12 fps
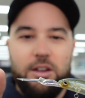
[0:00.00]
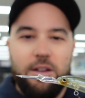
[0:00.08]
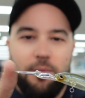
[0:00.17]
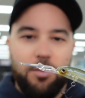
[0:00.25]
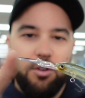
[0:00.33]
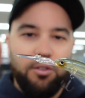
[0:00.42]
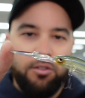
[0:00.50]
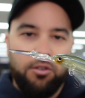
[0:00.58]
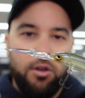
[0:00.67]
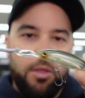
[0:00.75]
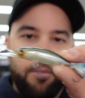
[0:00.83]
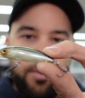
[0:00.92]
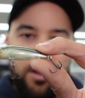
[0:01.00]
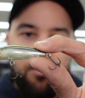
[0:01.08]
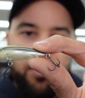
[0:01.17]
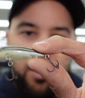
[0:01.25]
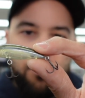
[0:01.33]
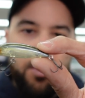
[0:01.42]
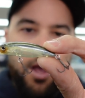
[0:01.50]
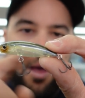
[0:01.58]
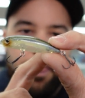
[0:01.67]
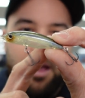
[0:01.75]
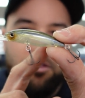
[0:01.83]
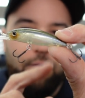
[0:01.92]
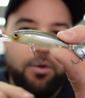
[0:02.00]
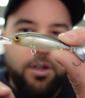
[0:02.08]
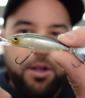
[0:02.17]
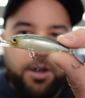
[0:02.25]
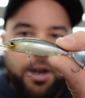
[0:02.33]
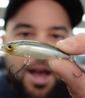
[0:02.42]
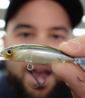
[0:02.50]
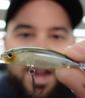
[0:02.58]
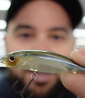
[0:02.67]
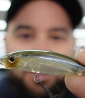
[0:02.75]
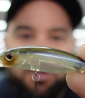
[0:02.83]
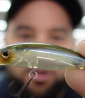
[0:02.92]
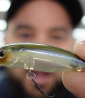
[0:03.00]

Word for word: And because it's got the big bib, that's really going to aid in your